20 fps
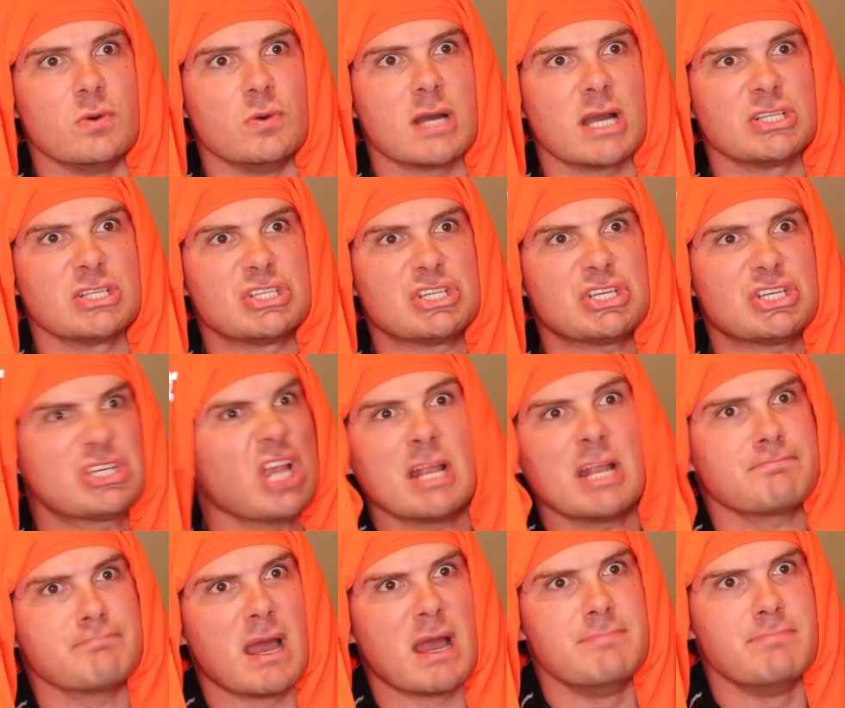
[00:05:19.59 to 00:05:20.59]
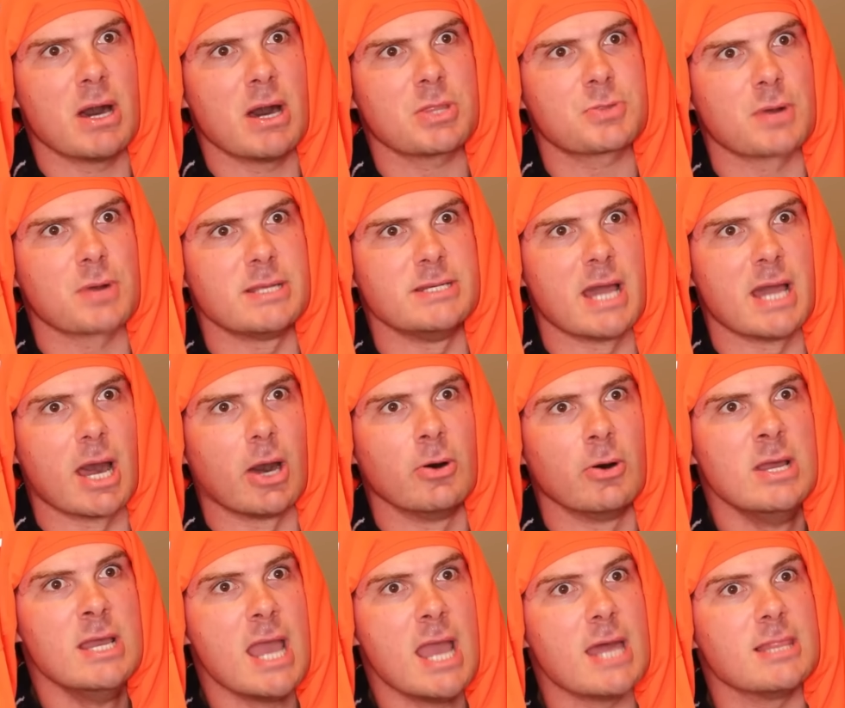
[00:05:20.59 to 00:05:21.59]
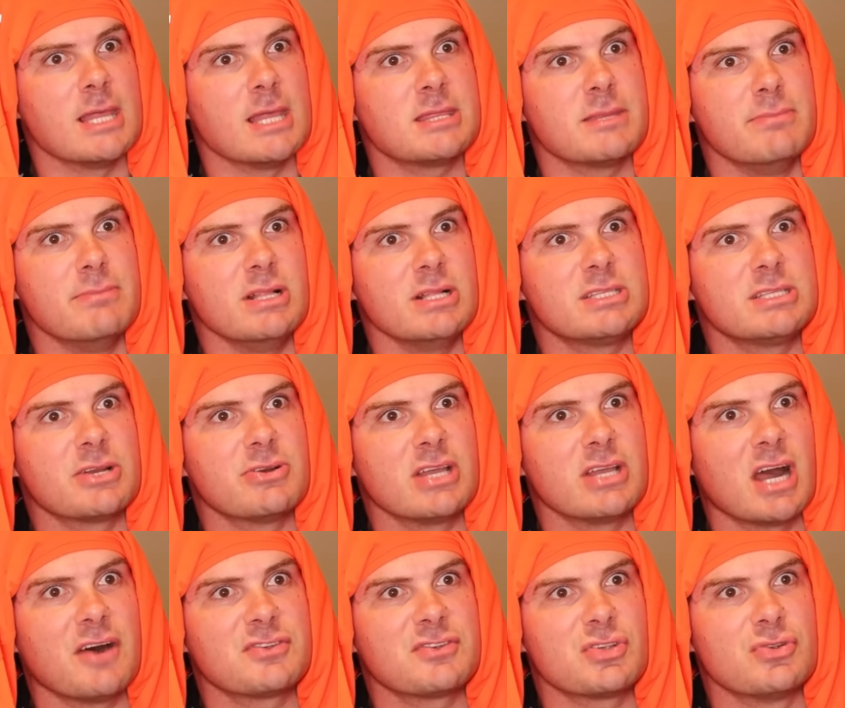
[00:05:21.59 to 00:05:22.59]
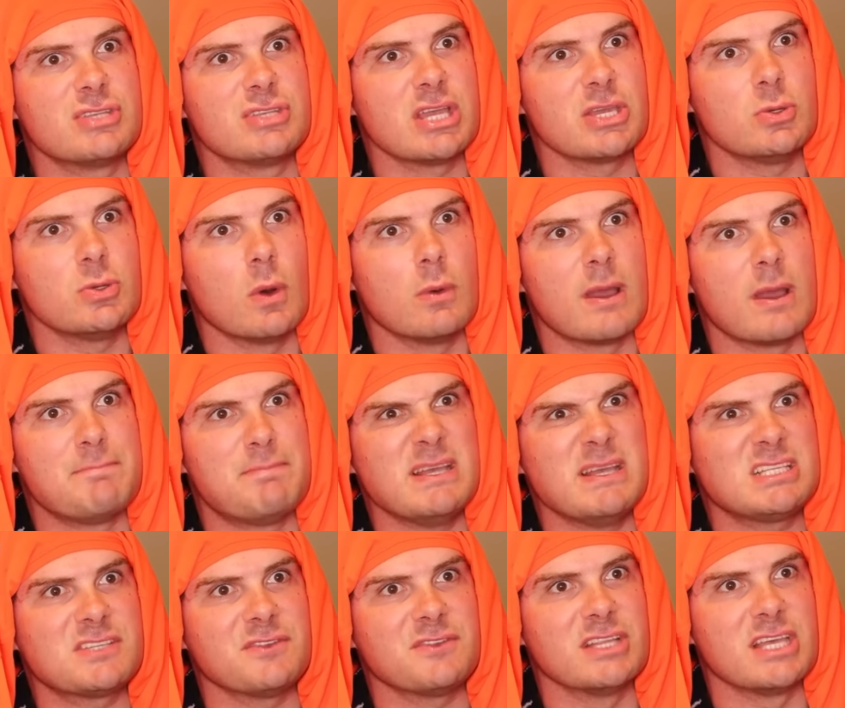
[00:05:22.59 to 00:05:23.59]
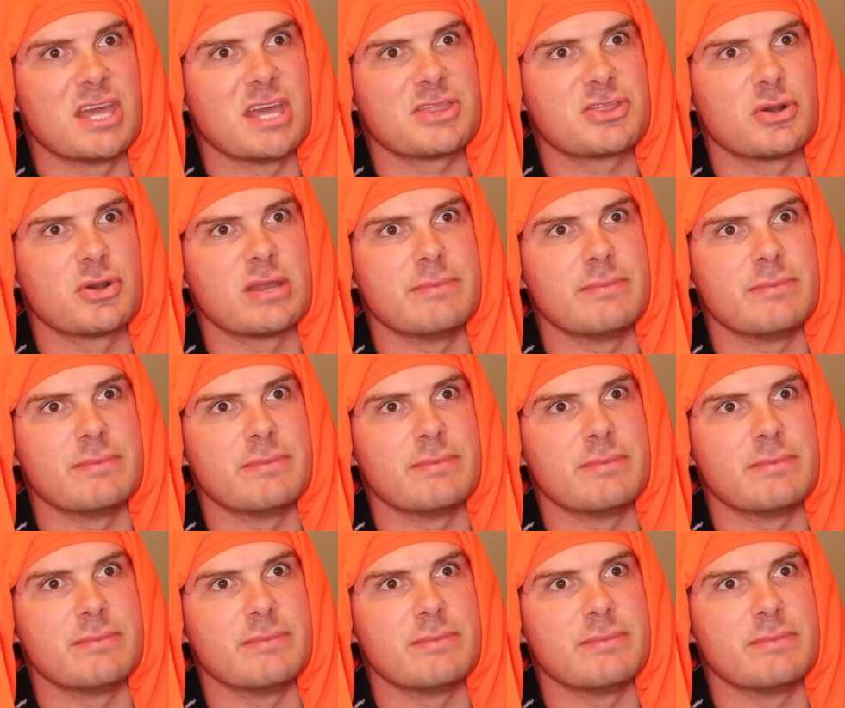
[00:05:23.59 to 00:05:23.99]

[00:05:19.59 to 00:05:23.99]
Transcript: I'd shut my mouth right now and let the military officer take you away peacefully in 30